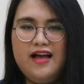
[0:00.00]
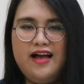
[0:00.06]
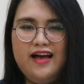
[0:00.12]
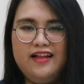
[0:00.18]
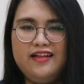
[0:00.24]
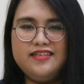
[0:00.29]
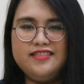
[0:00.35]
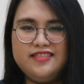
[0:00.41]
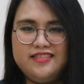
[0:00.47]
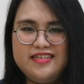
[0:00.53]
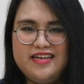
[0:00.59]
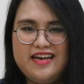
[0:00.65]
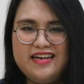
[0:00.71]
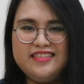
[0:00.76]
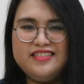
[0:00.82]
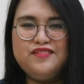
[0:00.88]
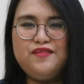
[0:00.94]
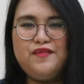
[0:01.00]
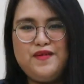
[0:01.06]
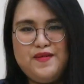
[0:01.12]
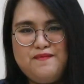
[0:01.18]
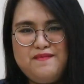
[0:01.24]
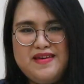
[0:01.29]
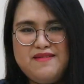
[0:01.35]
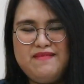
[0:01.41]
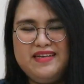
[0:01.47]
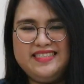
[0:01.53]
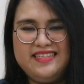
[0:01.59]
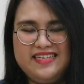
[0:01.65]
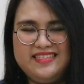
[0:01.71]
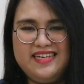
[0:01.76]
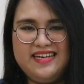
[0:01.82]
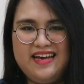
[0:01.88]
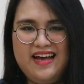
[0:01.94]
Hello students, with me Miss
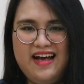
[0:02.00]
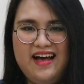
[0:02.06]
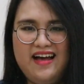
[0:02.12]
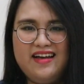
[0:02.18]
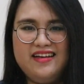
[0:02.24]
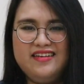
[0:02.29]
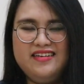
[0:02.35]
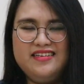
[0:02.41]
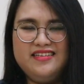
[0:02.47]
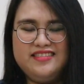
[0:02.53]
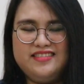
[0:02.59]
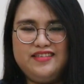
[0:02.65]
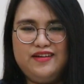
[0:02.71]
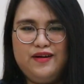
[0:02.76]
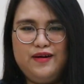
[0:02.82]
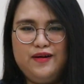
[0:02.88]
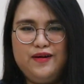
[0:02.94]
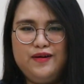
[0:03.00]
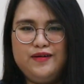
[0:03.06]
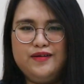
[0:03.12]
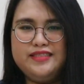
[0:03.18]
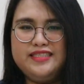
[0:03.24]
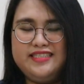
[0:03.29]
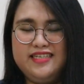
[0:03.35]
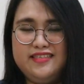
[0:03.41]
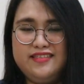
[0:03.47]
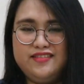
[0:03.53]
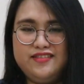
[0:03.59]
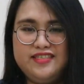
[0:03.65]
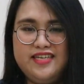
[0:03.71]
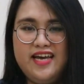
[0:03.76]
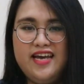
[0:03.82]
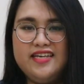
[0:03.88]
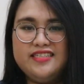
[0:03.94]
Jessica. So since
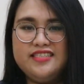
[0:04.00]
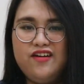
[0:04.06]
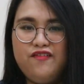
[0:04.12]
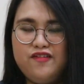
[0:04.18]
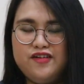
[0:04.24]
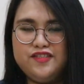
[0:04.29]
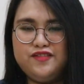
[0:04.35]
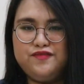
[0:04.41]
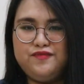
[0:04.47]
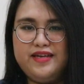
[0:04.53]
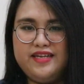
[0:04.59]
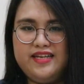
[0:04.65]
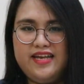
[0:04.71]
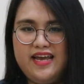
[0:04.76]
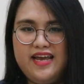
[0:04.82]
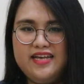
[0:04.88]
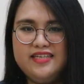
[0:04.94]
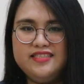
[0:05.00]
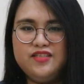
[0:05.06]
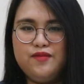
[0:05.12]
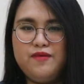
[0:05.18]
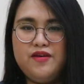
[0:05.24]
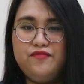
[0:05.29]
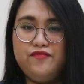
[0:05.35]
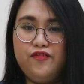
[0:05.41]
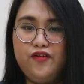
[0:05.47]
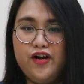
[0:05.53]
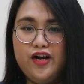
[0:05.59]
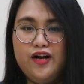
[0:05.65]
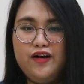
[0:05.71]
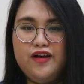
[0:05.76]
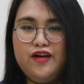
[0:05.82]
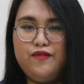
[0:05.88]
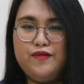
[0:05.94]
today is our first meeting, so
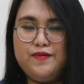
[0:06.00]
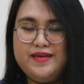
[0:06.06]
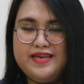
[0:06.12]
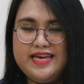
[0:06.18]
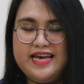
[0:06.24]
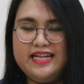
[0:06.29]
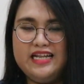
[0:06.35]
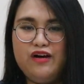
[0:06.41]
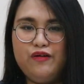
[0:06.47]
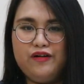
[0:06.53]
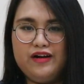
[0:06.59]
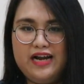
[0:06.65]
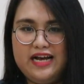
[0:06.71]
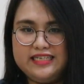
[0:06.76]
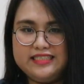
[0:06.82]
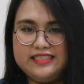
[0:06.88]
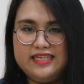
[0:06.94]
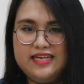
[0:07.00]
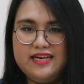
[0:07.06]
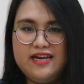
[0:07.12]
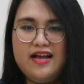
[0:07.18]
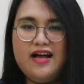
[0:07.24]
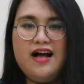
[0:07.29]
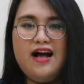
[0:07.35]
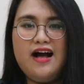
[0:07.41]
before we begin our lesson,